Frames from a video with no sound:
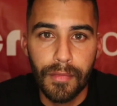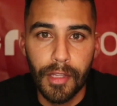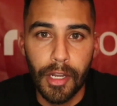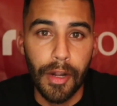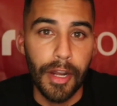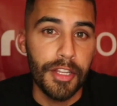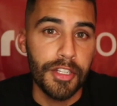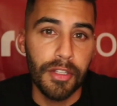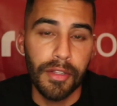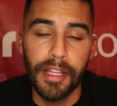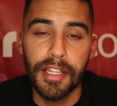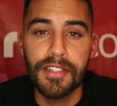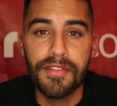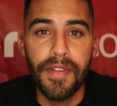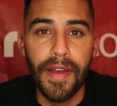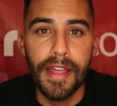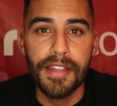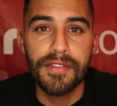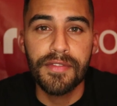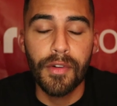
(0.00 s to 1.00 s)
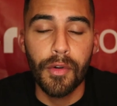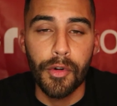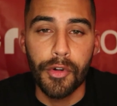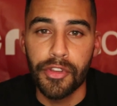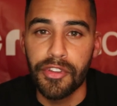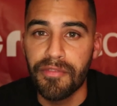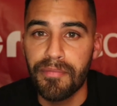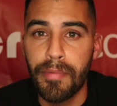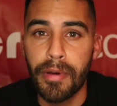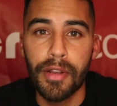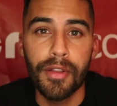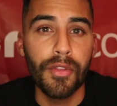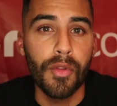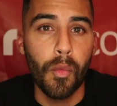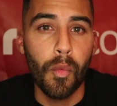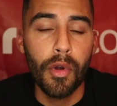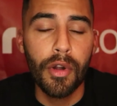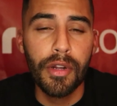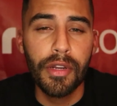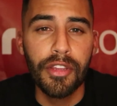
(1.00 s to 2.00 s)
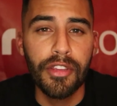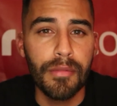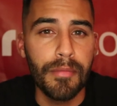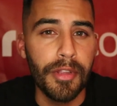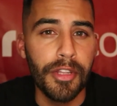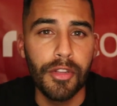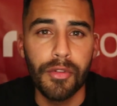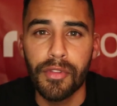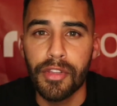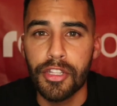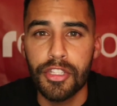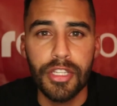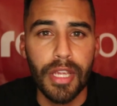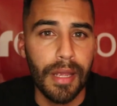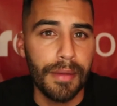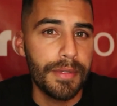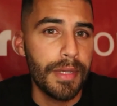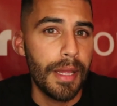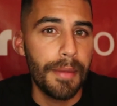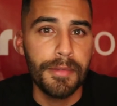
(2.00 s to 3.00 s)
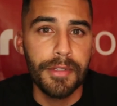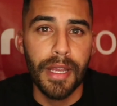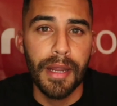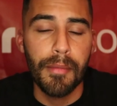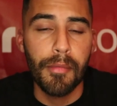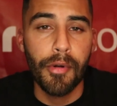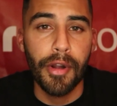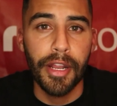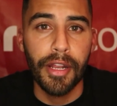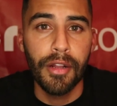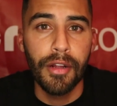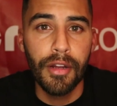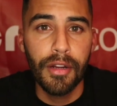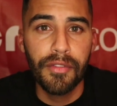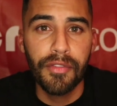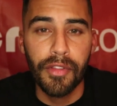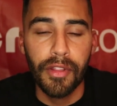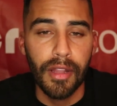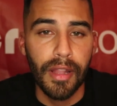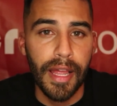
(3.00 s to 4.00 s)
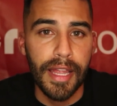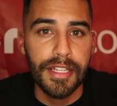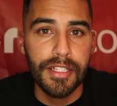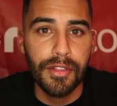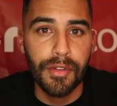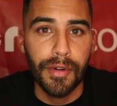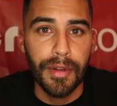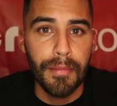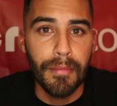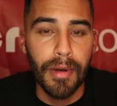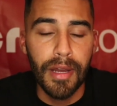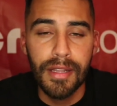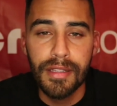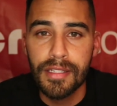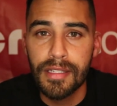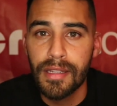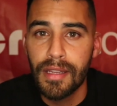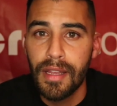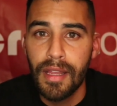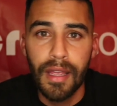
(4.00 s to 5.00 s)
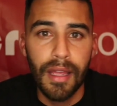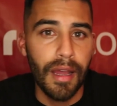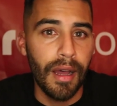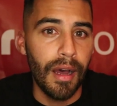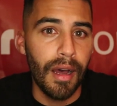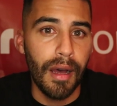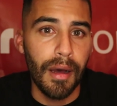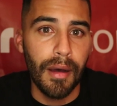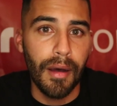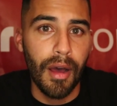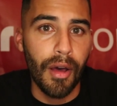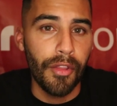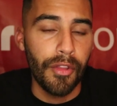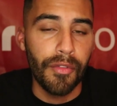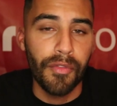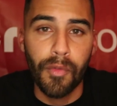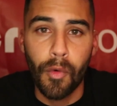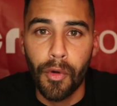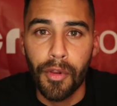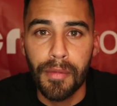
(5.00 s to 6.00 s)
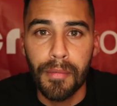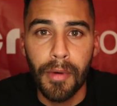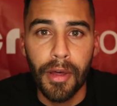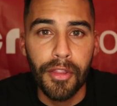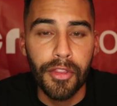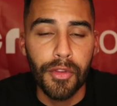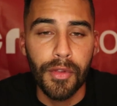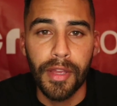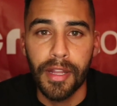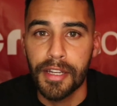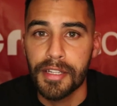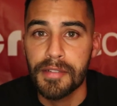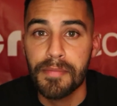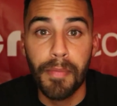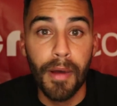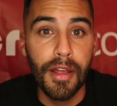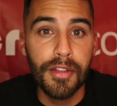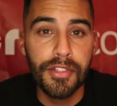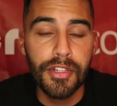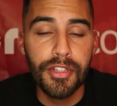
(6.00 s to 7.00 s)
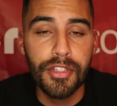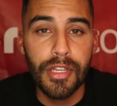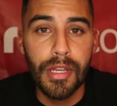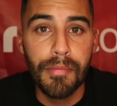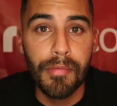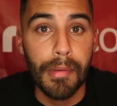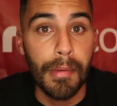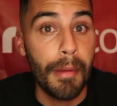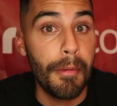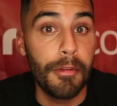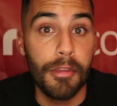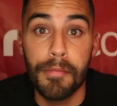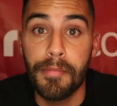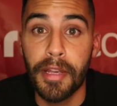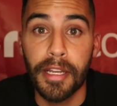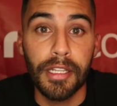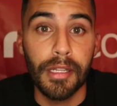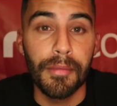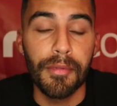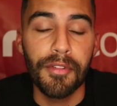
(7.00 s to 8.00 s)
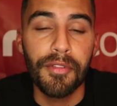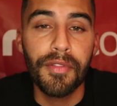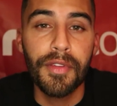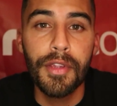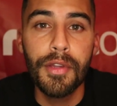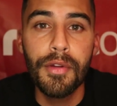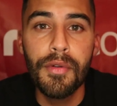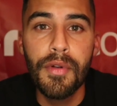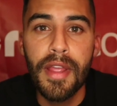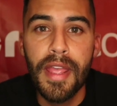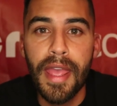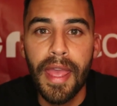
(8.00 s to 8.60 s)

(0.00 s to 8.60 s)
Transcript: All right, so let's fast forward. You've put in the work, you've been doing the jab, jab, jab, right hook for the last three months uh, on the fourth month you get a sponsorship or maybe you picked up a few